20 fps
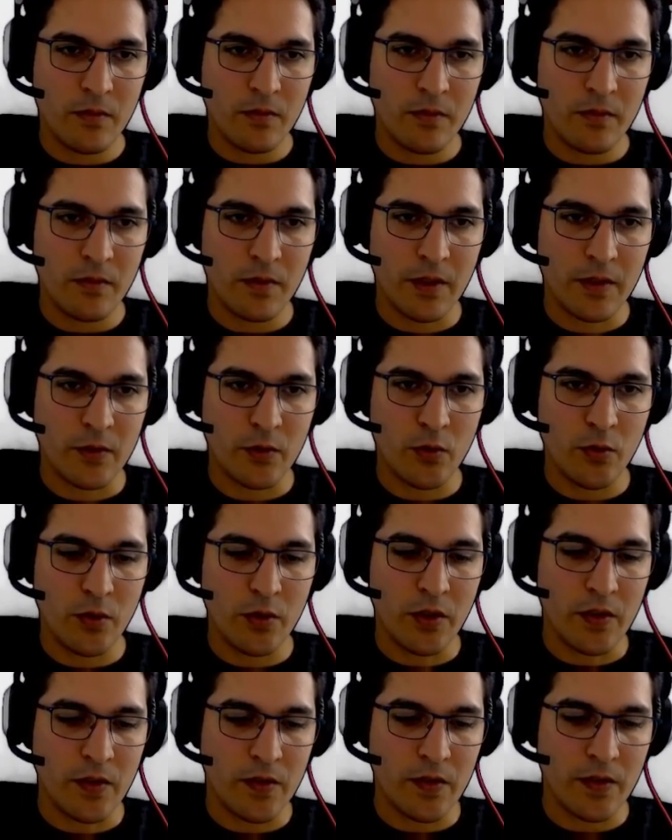let's do
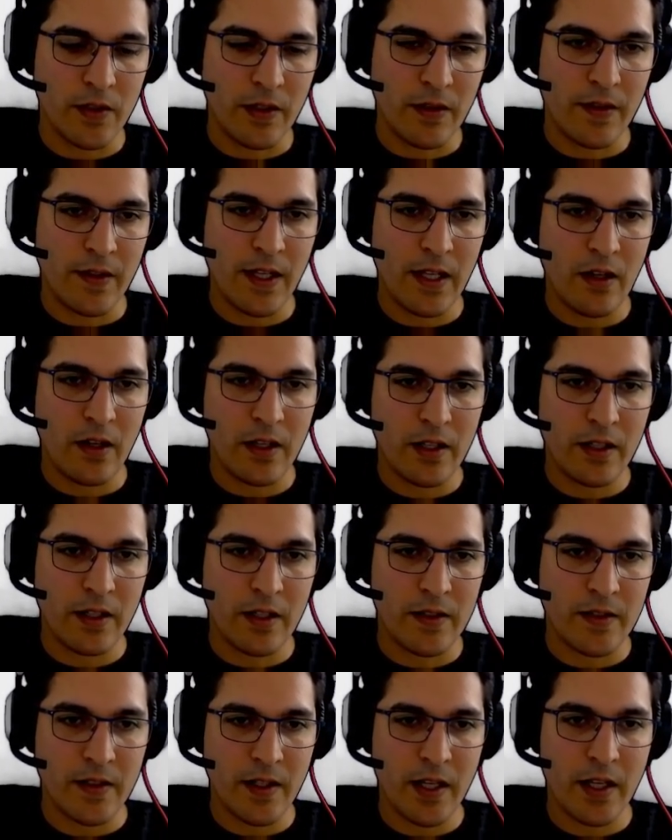this. And then I
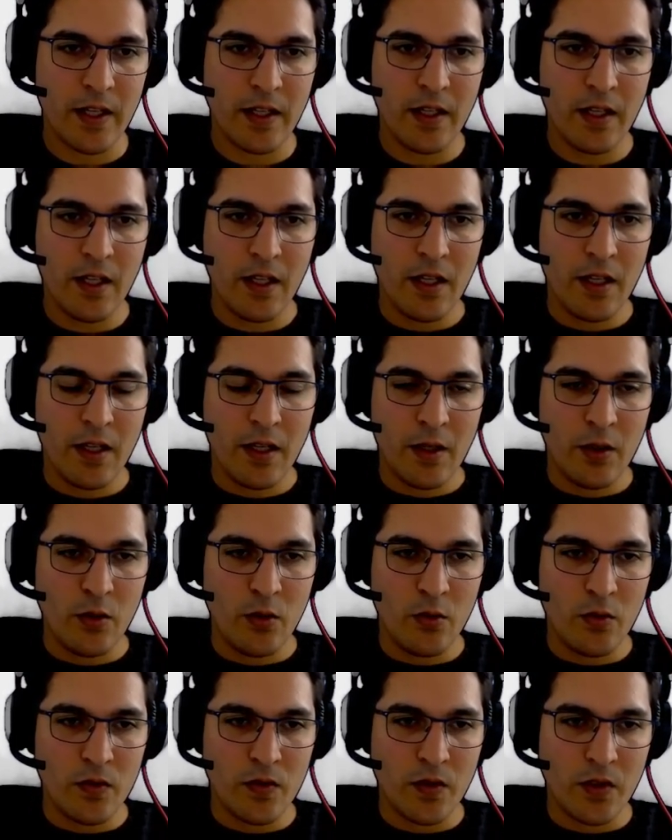say
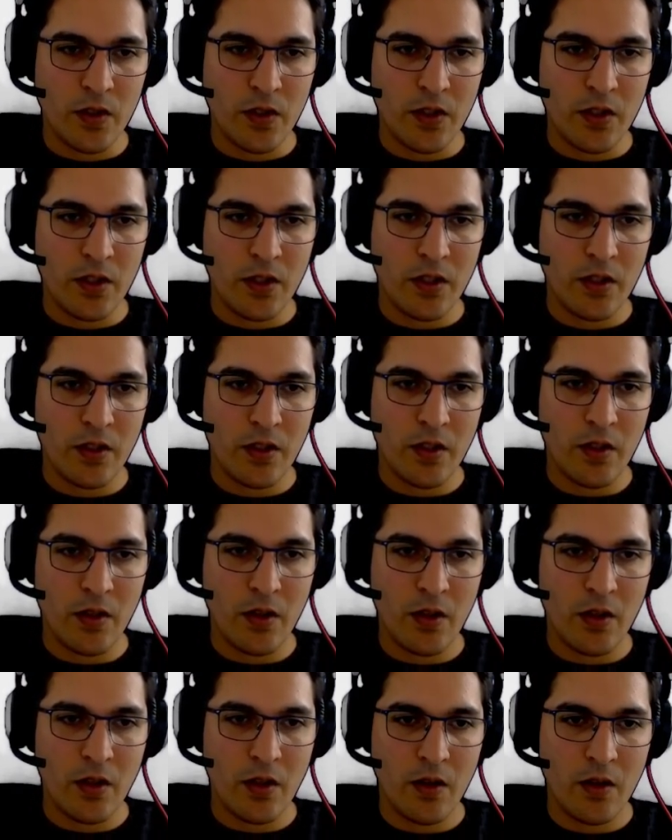use the
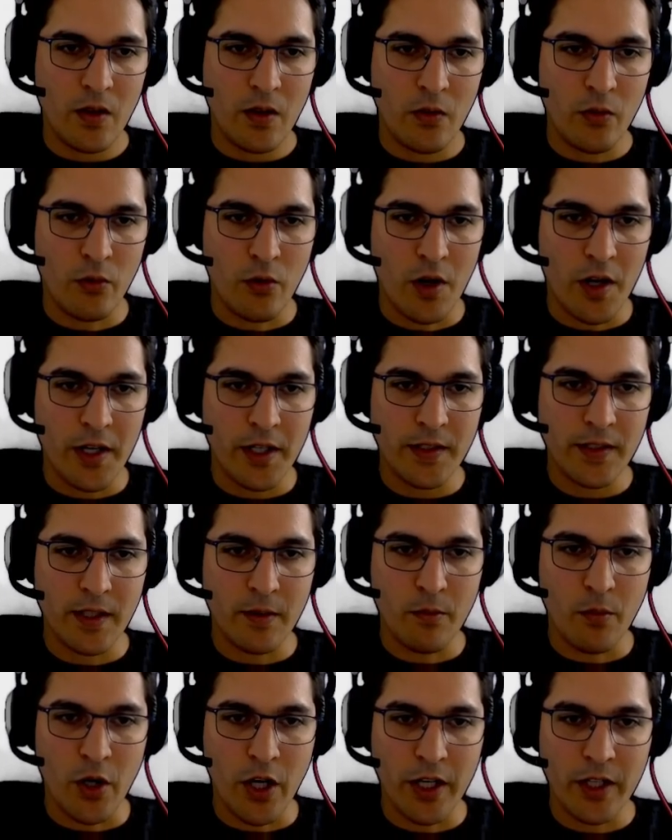write and
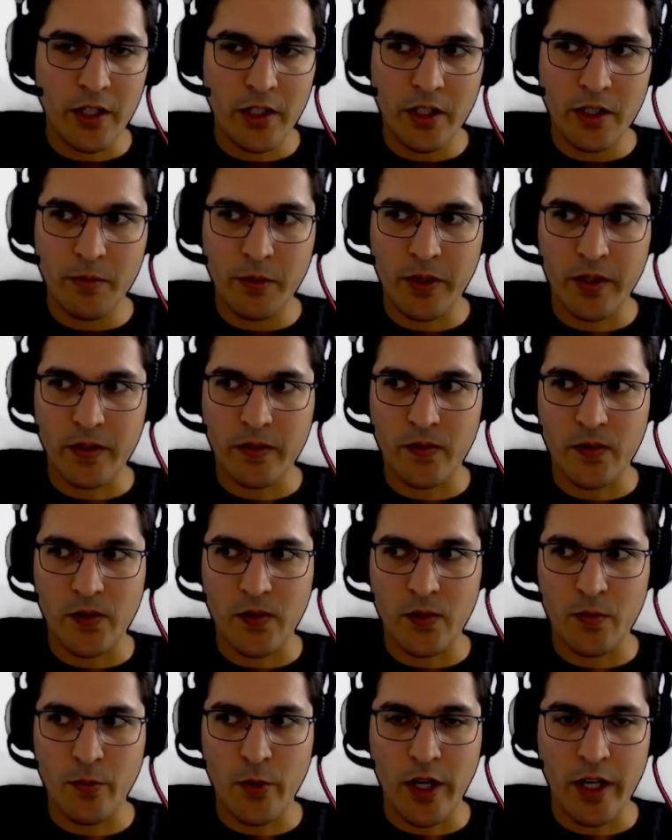binary, because this is
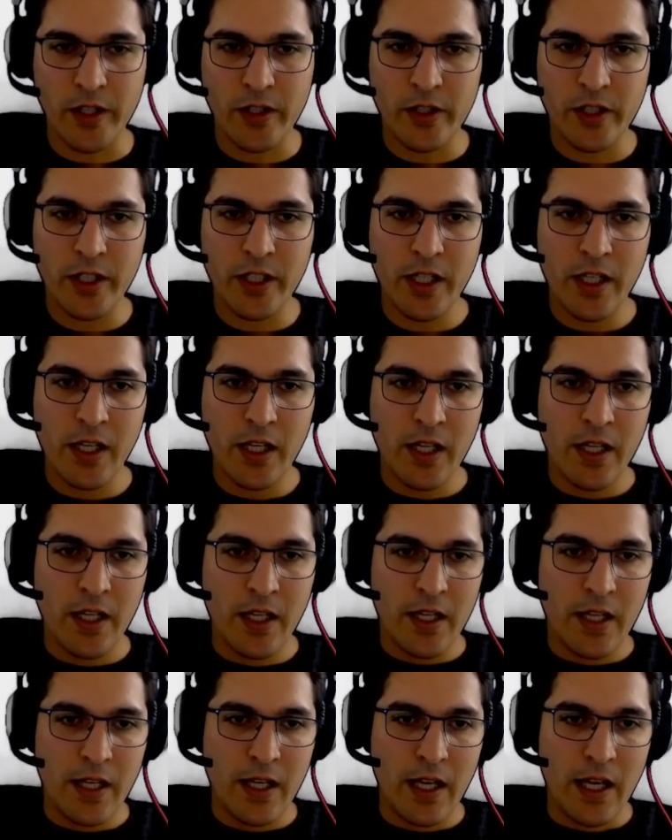binary,
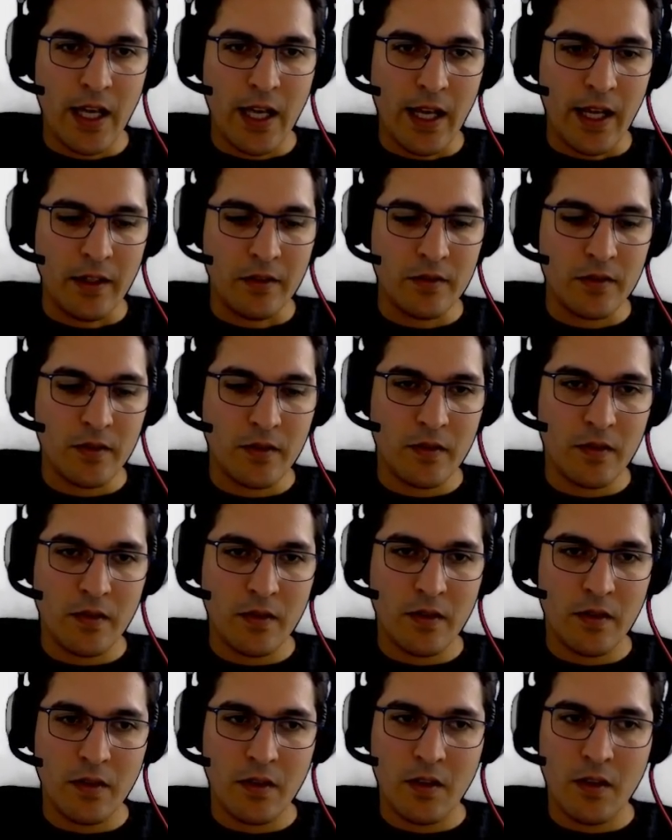and
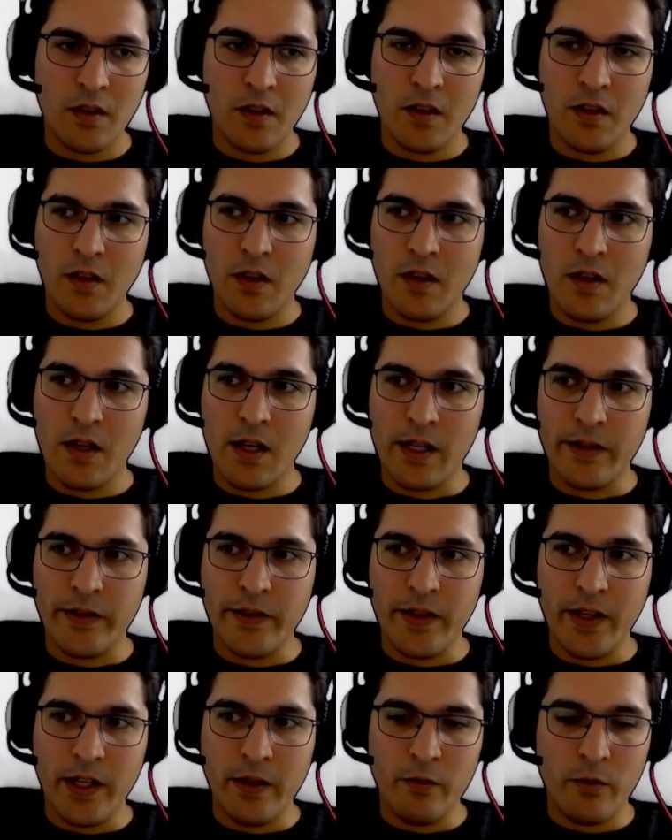at the
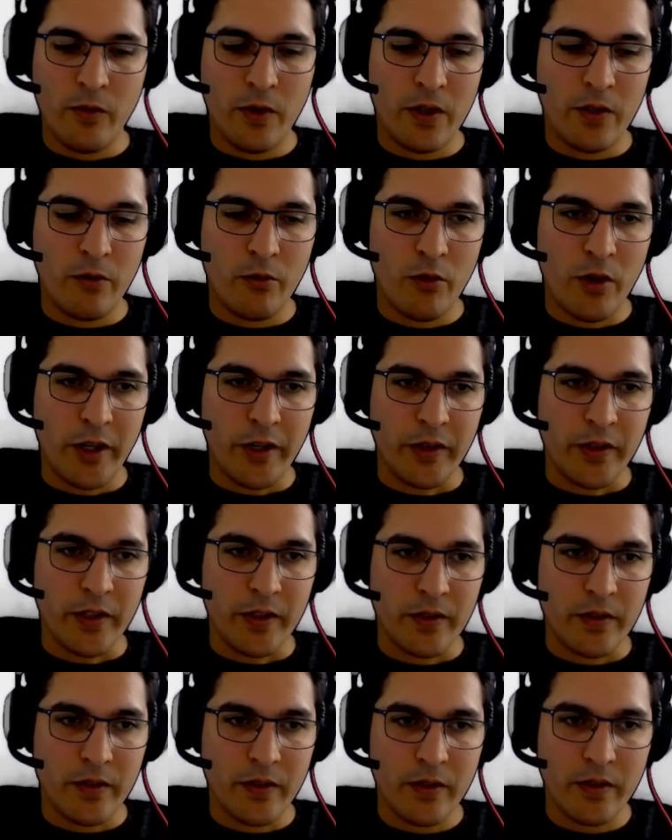end we want to
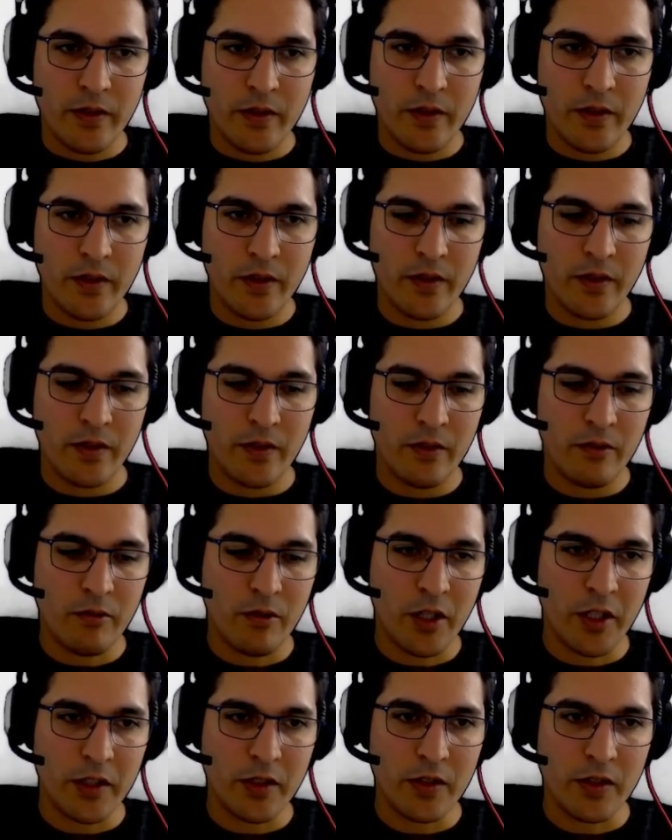
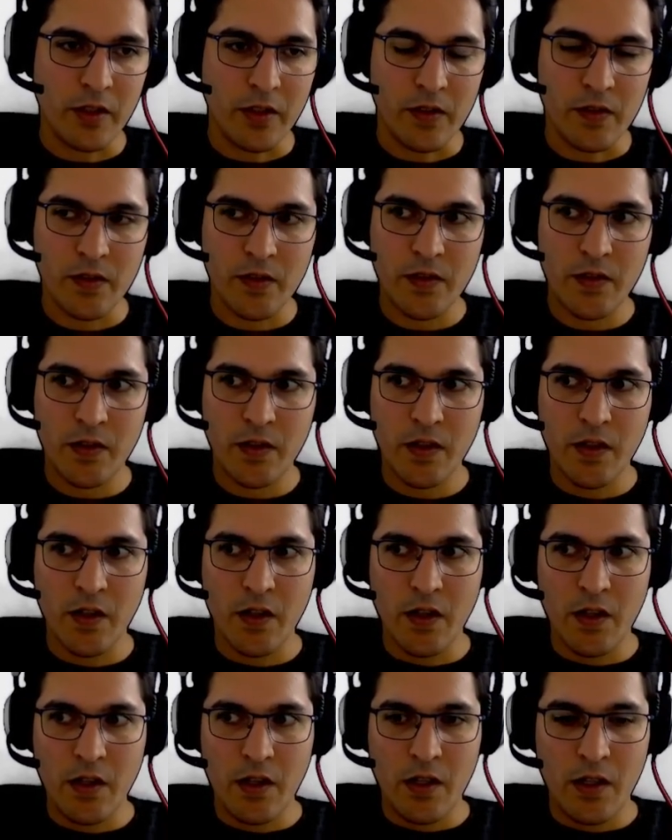write this
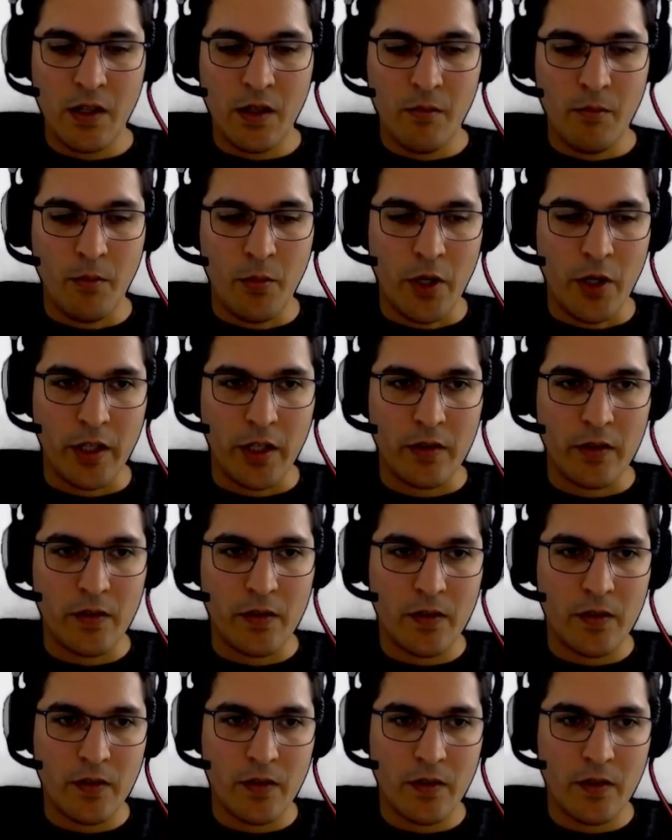
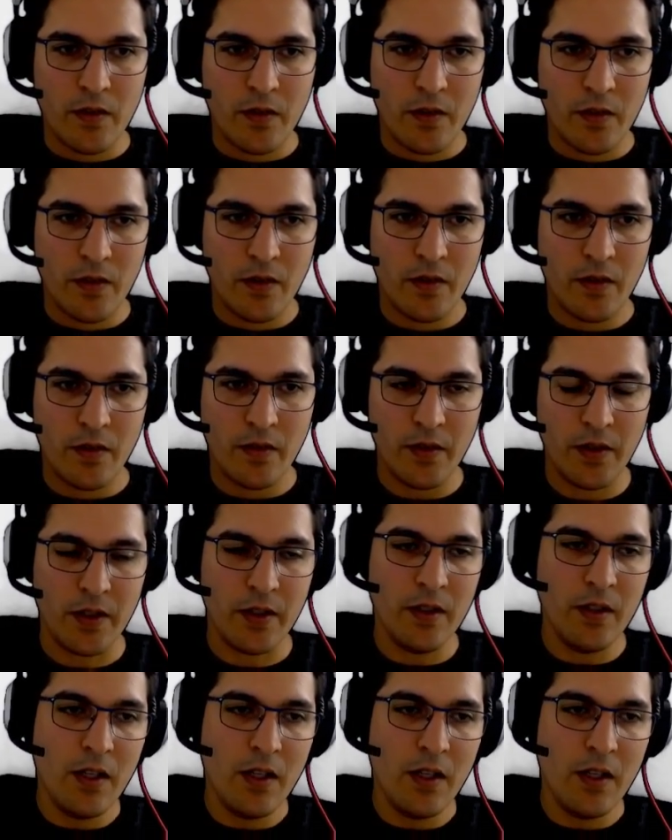bytes. Yeah,